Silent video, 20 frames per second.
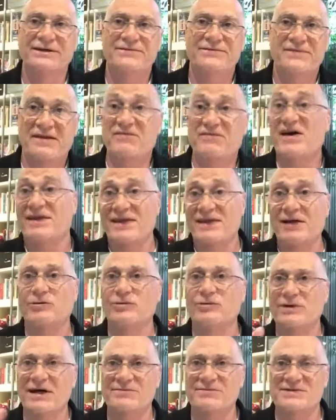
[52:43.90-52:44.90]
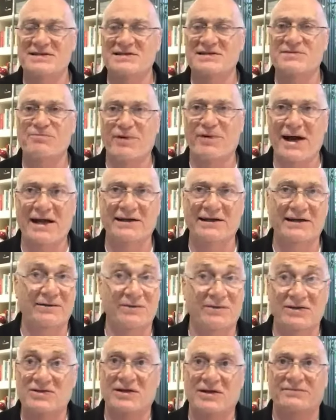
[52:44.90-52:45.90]
in fact, that all comes into branding,
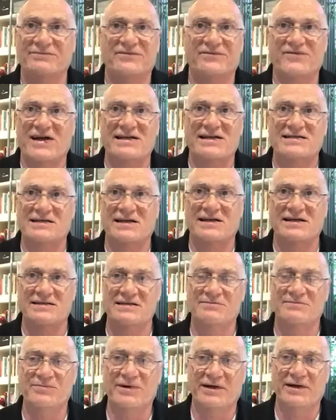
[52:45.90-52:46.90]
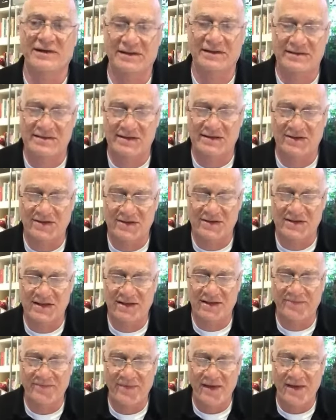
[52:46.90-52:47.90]
which I'm fascinated by, is
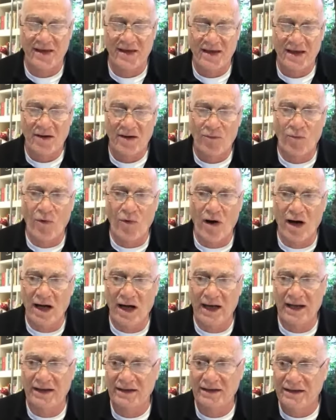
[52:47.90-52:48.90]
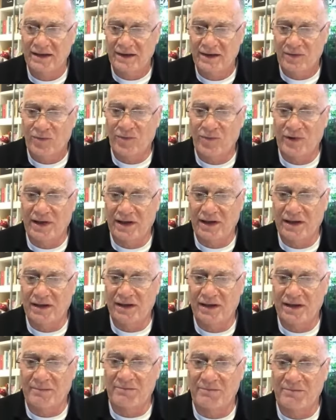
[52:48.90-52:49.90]
that why
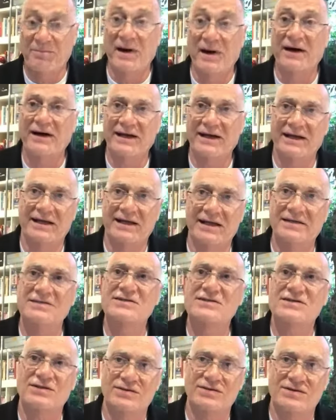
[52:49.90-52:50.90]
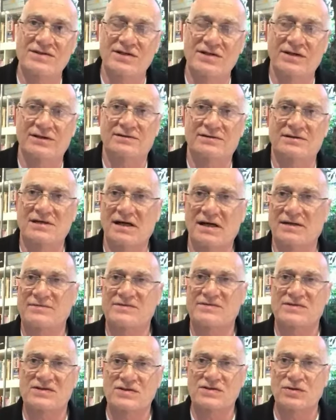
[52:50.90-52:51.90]
we buy into certain types
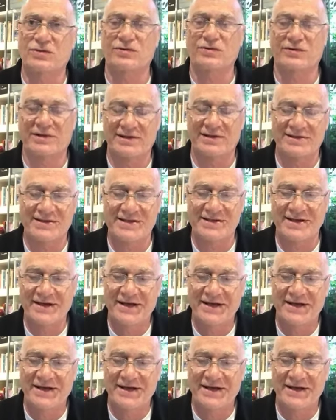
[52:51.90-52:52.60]
of stories